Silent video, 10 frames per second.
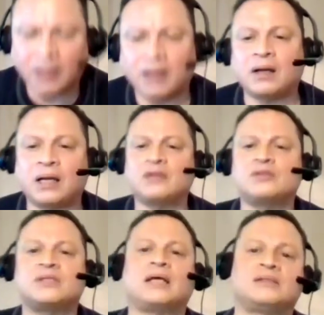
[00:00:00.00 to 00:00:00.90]
and I, I
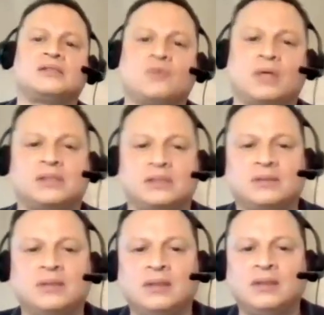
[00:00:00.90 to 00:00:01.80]
usually ask this question.
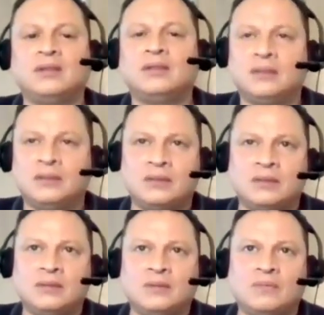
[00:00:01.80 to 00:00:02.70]

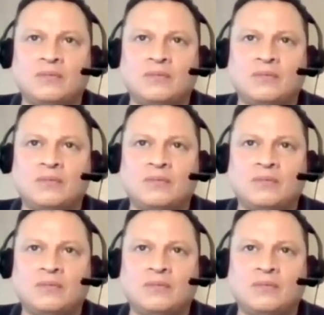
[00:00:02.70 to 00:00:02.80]
Mm-hmm.